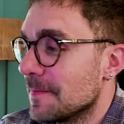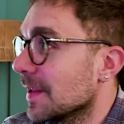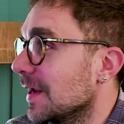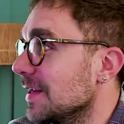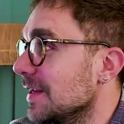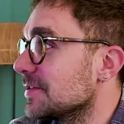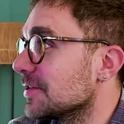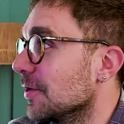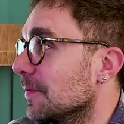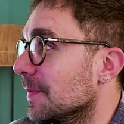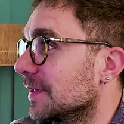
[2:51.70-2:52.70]
Let's
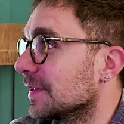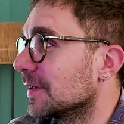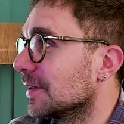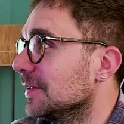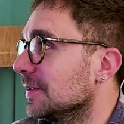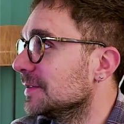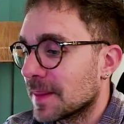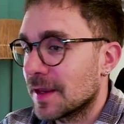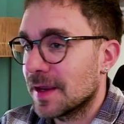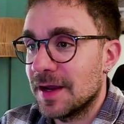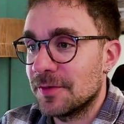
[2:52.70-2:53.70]
open Claude
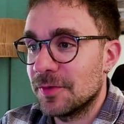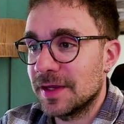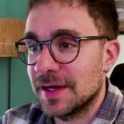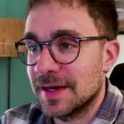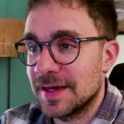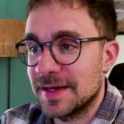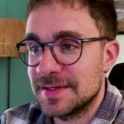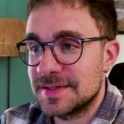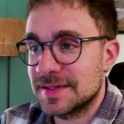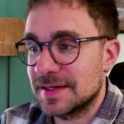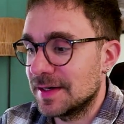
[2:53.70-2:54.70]
and we can
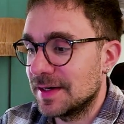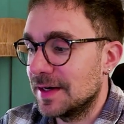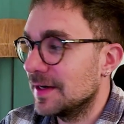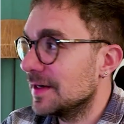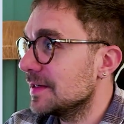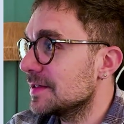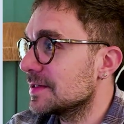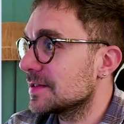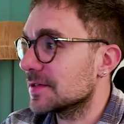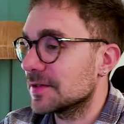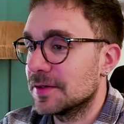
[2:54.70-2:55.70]
ask
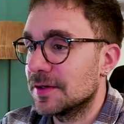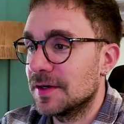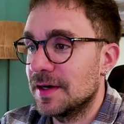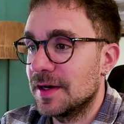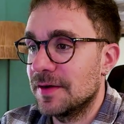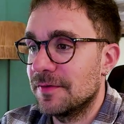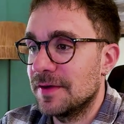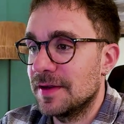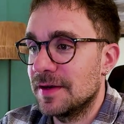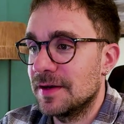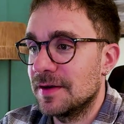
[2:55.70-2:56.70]
list all
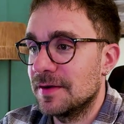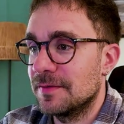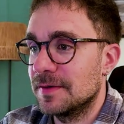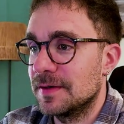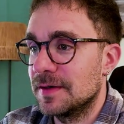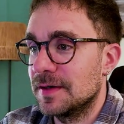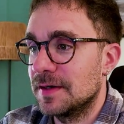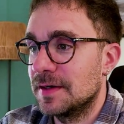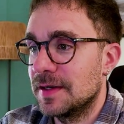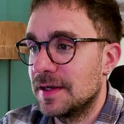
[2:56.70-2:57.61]
available